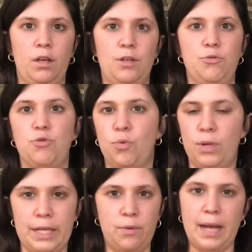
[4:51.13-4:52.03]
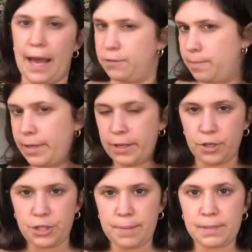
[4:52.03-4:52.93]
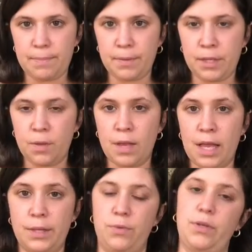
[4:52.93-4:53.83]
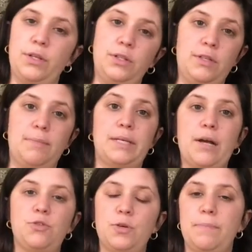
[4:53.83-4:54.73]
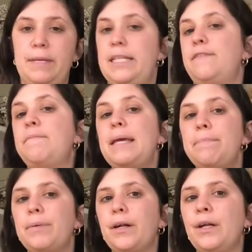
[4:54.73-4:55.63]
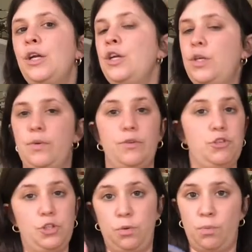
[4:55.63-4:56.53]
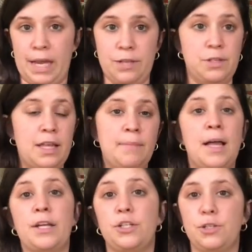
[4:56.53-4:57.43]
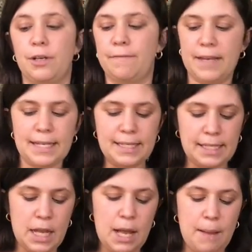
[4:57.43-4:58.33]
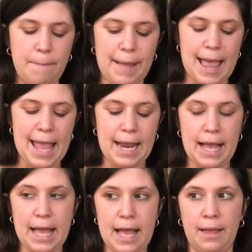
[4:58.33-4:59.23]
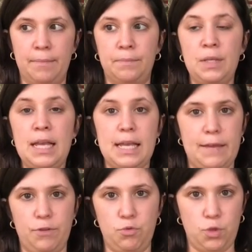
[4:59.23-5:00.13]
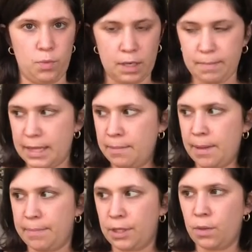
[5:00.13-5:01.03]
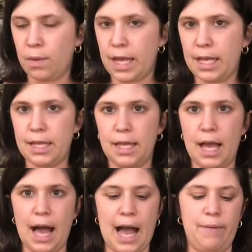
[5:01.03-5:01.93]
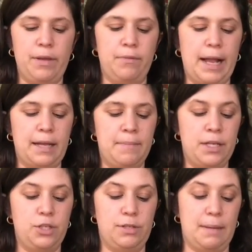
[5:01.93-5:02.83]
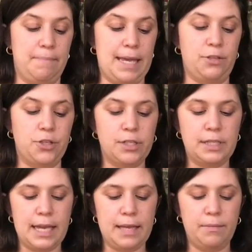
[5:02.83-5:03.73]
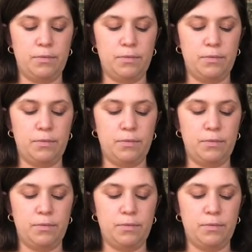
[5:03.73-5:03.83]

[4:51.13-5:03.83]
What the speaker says: You totally don't have to put your shapes up on the wall. You could glue them down to a piece of paper. You could just arrange them on a surface. But if you do want to put them up on the wall, I would recommend using painter's tape,